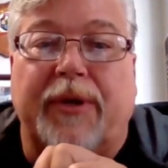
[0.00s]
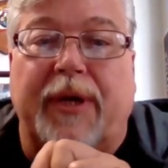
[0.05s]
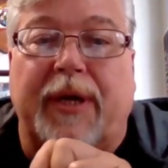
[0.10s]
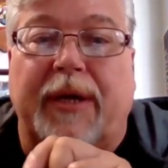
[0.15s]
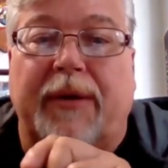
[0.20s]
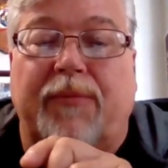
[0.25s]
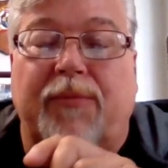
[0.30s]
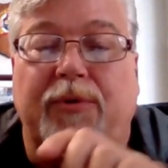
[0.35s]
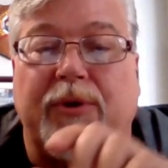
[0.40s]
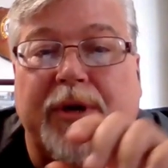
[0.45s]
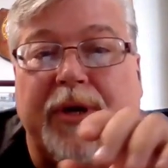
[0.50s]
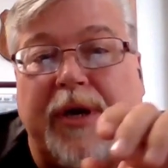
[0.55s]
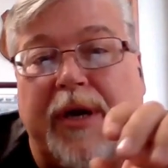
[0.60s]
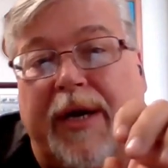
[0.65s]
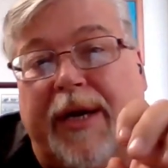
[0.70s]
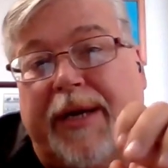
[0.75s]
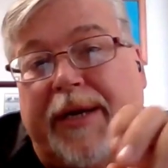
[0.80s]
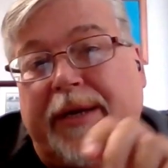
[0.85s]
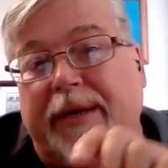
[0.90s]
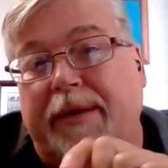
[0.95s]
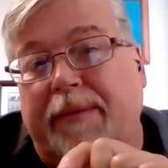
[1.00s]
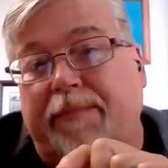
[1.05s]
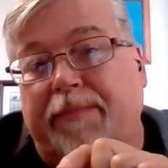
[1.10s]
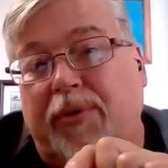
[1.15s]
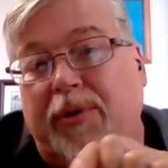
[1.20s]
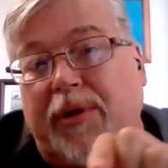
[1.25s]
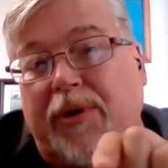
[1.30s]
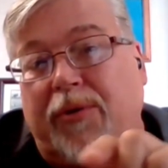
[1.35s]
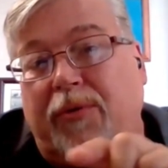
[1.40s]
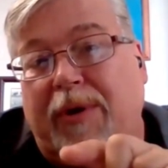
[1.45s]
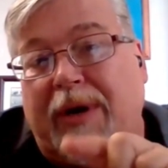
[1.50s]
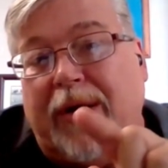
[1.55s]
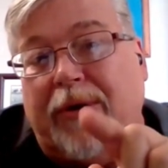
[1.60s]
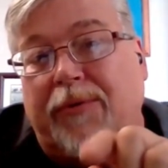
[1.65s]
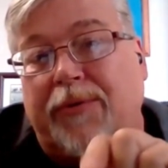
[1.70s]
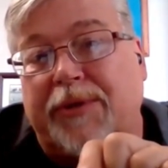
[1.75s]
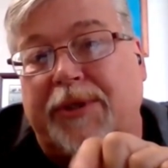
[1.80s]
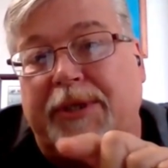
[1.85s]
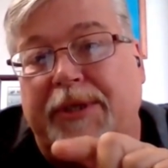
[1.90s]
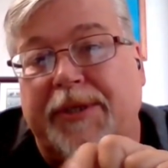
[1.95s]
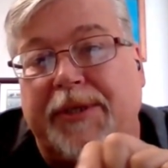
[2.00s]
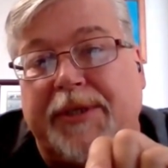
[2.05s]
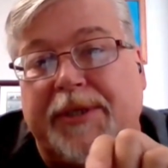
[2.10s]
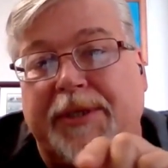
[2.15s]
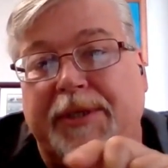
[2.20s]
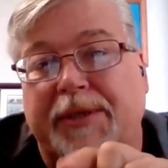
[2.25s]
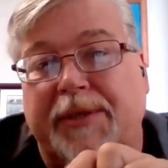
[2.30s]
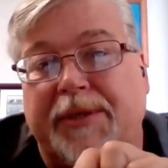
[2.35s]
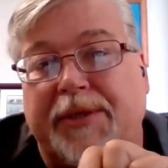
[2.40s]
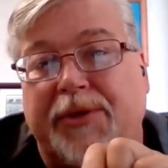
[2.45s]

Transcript: I will kind of put little arrows, can you see it,